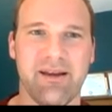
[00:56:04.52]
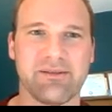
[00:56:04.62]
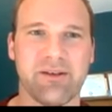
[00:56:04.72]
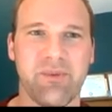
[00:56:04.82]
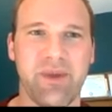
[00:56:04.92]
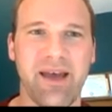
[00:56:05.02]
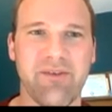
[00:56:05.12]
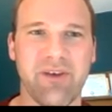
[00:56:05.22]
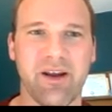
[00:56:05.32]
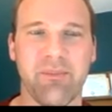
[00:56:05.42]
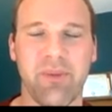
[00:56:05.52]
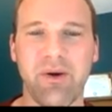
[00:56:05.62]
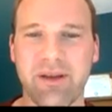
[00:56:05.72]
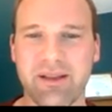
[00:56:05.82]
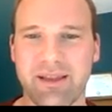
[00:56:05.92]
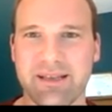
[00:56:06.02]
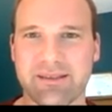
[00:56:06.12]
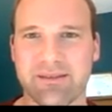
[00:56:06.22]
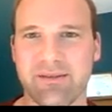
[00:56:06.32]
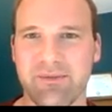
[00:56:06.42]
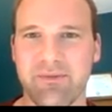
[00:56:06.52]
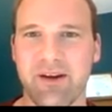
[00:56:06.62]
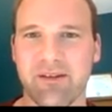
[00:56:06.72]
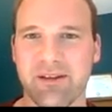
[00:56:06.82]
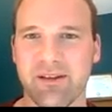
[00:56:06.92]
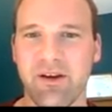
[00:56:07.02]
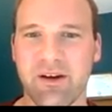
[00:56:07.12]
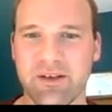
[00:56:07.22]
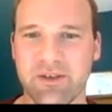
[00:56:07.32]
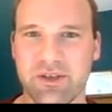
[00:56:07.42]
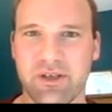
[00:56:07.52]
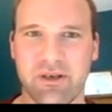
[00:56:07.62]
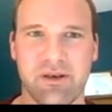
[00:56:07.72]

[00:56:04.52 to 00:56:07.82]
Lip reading: so if we have a component that's fairly large,